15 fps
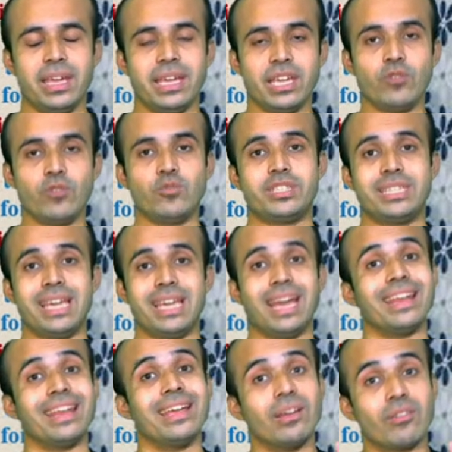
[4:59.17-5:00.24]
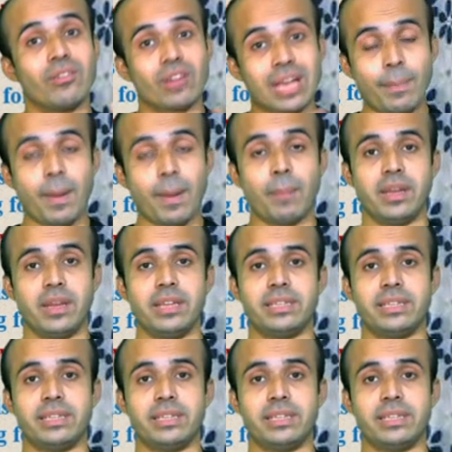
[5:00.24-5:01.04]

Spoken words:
use their capability